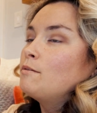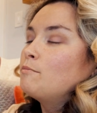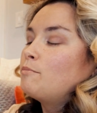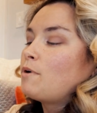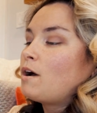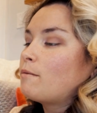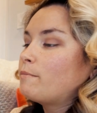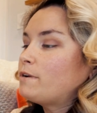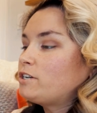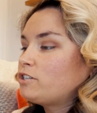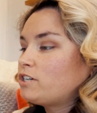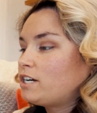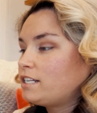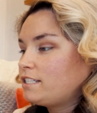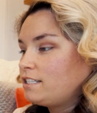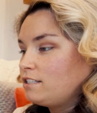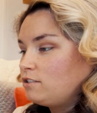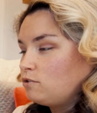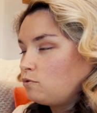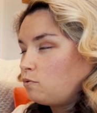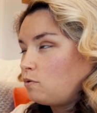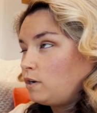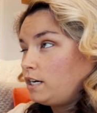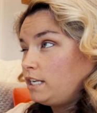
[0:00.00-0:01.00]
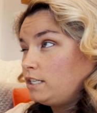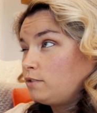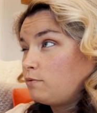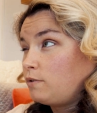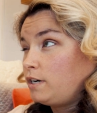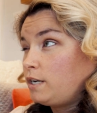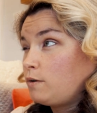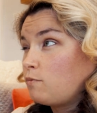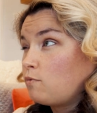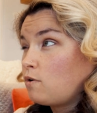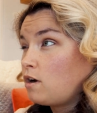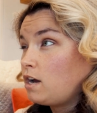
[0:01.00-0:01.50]
bought my dress in
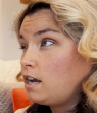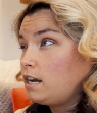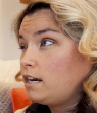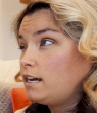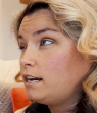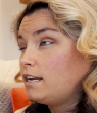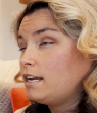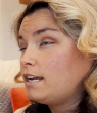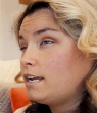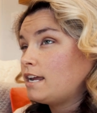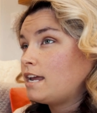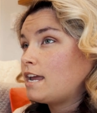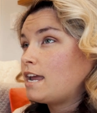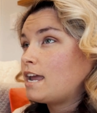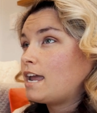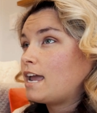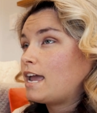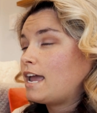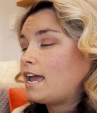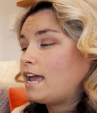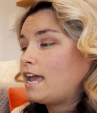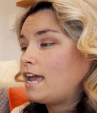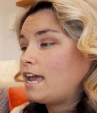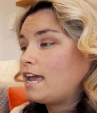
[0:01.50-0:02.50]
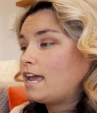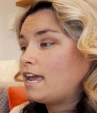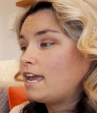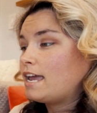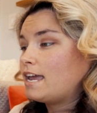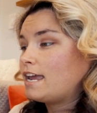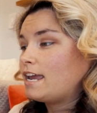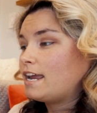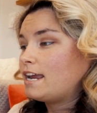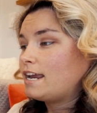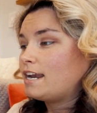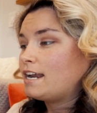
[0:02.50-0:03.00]
2021
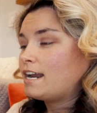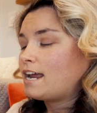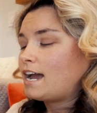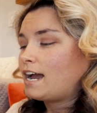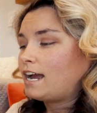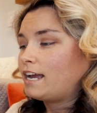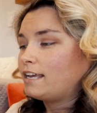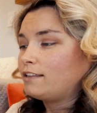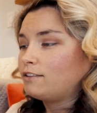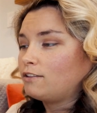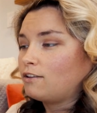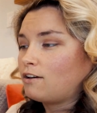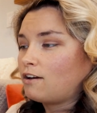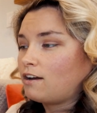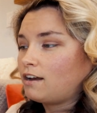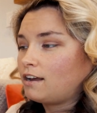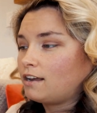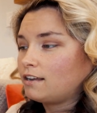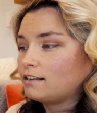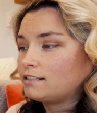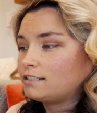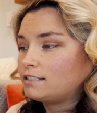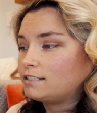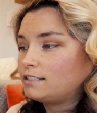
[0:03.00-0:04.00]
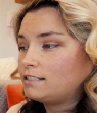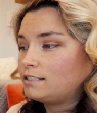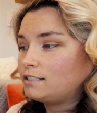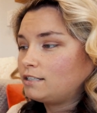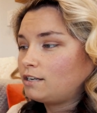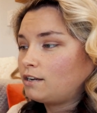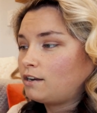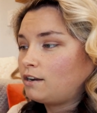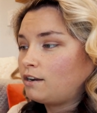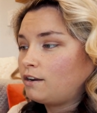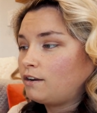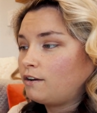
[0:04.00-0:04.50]
and I lost
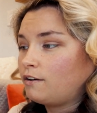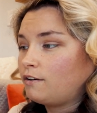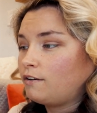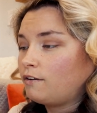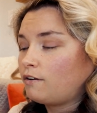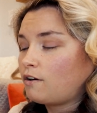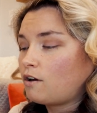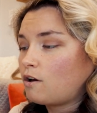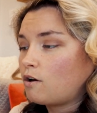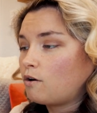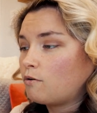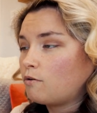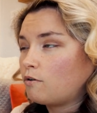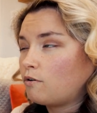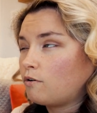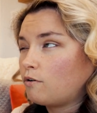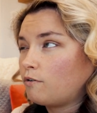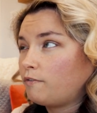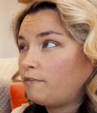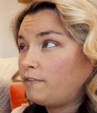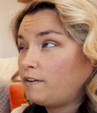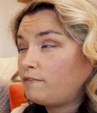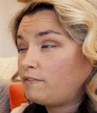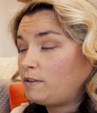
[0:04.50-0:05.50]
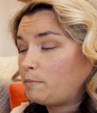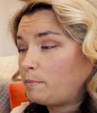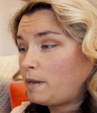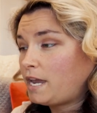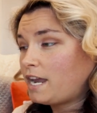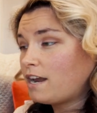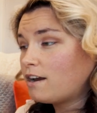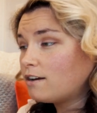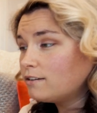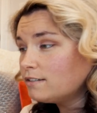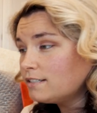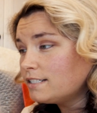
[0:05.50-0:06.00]
uh, 50
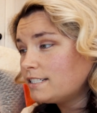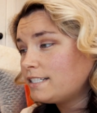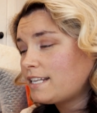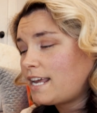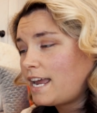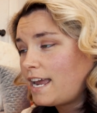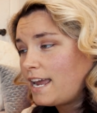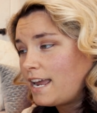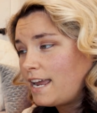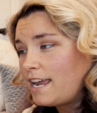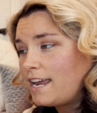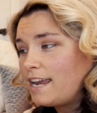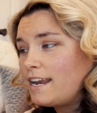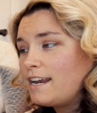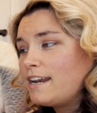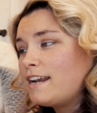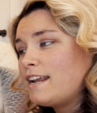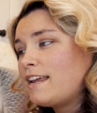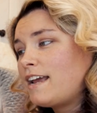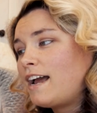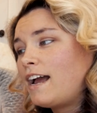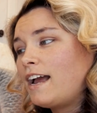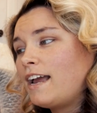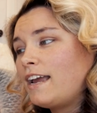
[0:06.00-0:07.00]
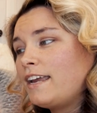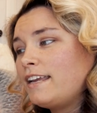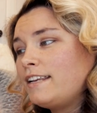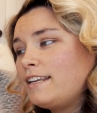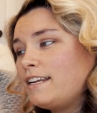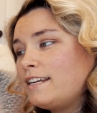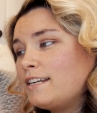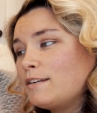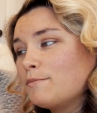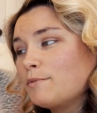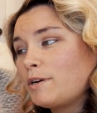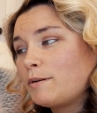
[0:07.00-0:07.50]
pounds and I
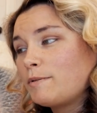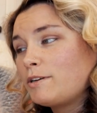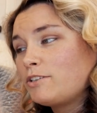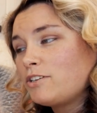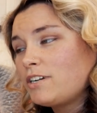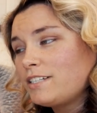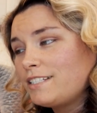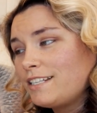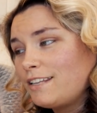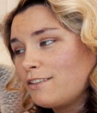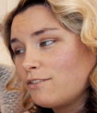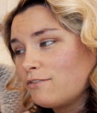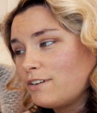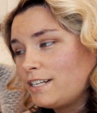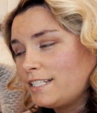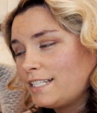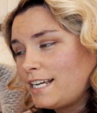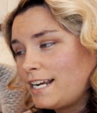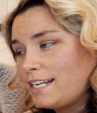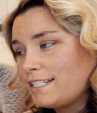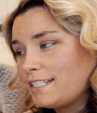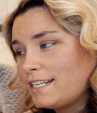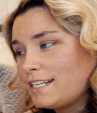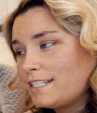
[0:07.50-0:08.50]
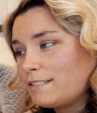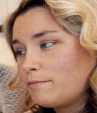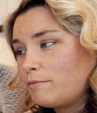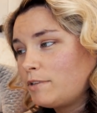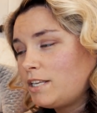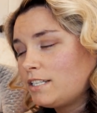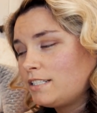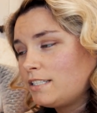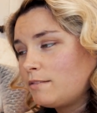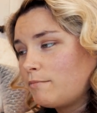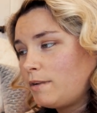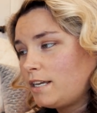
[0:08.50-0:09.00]
needed to bring my dress in three sizes
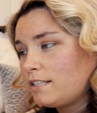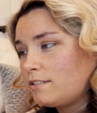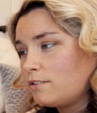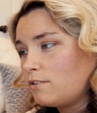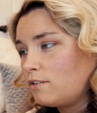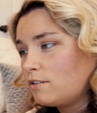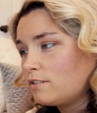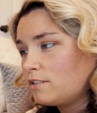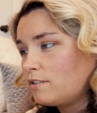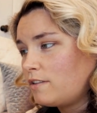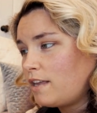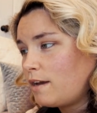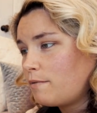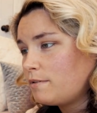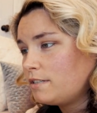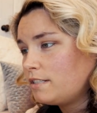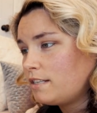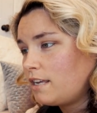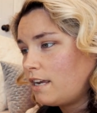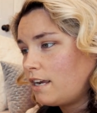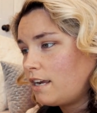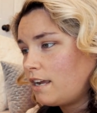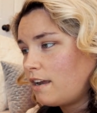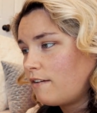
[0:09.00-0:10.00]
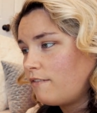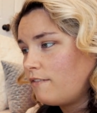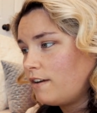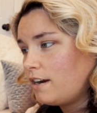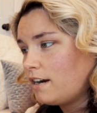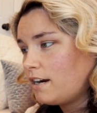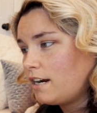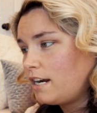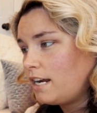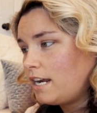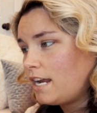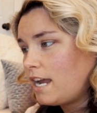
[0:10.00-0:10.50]
plus the bustle. So that was like a
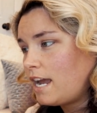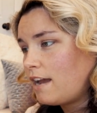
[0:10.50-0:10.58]
very